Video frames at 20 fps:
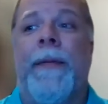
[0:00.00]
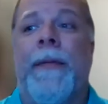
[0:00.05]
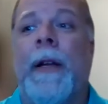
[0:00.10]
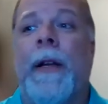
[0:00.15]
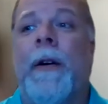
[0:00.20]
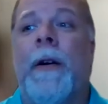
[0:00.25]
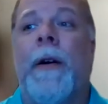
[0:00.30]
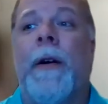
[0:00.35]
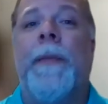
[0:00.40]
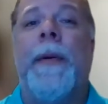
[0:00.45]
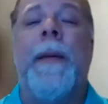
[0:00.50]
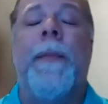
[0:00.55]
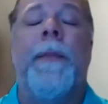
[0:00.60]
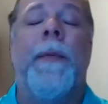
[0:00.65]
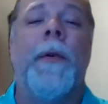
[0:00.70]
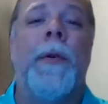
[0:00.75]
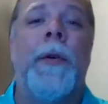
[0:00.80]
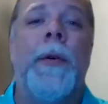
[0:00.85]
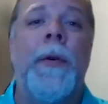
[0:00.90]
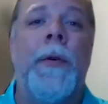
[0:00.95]
If there are
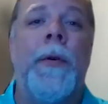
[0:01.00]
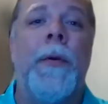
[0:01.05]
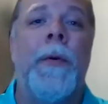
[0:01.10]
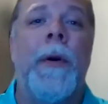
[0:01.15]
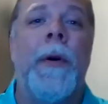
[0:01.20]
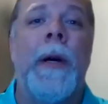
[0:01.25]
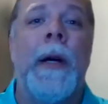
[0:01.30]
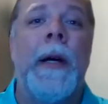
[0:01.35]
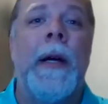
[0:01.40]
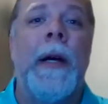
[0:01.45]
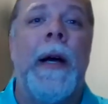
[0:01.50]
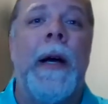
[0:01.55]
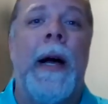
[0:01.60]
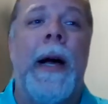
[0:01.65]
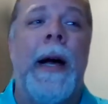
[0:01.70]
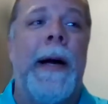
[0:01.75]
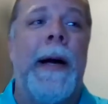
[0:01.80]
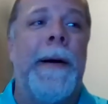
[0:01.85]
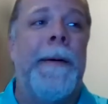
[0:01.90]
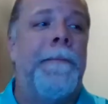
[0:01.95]
people who
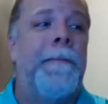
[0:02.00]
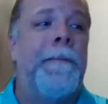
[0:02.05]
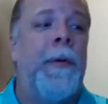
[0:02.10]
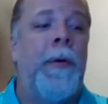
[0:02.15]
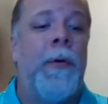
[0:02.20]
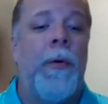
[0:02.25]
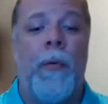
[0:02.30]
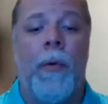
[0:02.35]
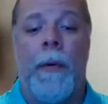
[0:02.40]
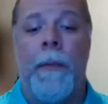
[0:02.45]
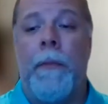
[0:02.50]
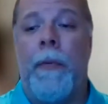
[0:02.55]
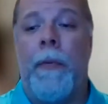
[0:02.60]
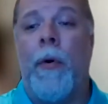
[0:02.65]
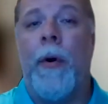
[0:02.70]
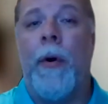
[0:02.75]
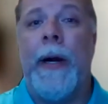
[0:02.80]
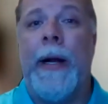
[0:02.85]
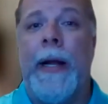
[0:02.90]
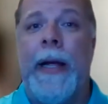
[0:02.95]
Uh, who were
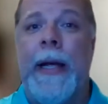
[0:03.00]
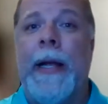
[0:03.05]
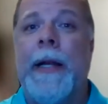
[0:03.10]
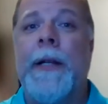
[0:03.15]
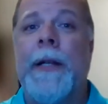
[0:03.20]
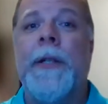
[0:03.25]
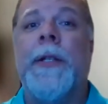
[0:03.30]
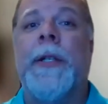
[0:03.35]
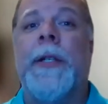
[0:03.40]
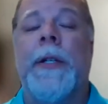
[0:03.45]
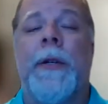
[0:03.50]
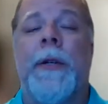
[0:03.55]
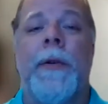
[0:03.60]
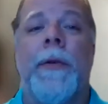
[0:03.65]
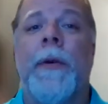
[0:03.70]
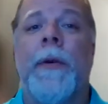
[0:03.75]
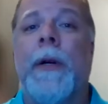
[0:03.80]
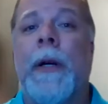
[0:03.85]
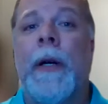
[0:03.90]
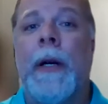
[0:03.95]
born into
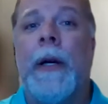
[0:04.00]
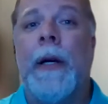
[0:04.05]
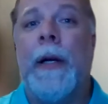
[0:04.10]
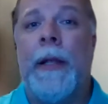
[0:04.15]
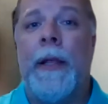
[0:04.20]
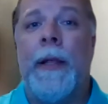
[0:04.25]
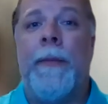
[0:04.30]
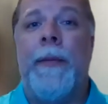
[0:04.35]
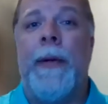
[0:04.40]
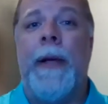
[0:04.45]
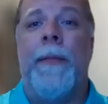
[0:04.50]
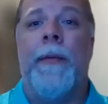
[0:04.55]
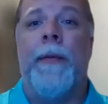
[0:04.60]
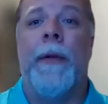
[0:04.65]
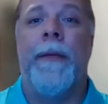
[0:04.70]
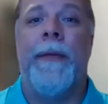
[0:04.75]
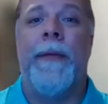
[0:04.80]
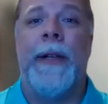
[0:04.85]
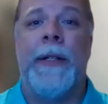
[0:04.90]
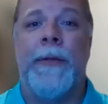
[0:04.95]
the people
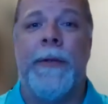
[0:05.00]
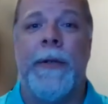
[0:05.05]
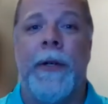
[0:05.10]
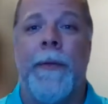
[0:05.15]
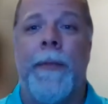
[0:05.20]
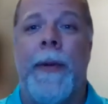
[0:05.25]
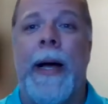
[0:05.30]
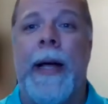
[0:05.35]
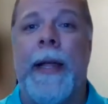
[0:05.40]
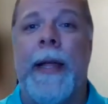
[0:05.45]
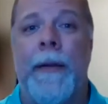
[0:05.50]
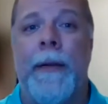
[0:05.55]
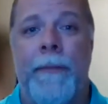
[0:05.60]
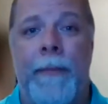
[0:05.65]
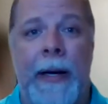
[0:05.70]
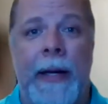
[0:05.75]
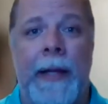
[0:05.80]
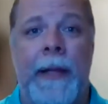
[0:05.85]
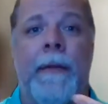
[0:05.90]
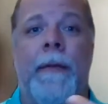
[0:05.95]
of Israel by,
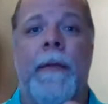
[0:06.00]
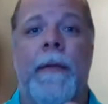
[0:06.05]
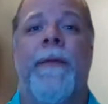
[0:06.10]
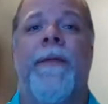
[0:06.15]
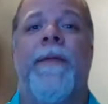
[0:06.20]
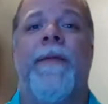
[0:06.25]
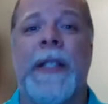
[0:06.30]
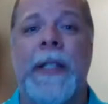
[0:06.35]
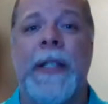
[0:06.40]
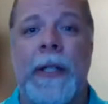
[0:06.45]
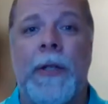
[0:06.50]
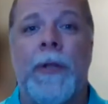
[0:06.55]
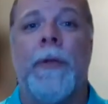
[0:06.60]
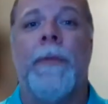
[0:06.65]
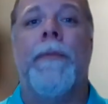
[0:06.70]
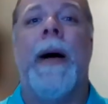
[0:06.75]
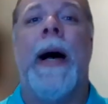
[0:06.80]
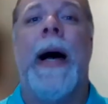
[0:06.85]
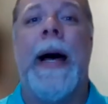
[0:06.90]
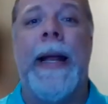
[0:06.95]
by the physical
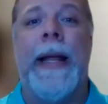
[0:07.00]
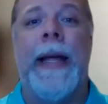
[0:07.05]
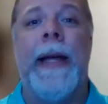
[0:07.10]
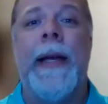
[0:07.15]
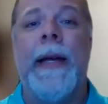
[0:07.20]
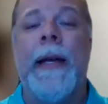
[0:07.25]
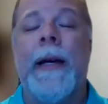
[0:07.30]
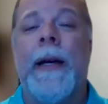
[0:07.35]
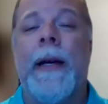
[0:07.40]
body,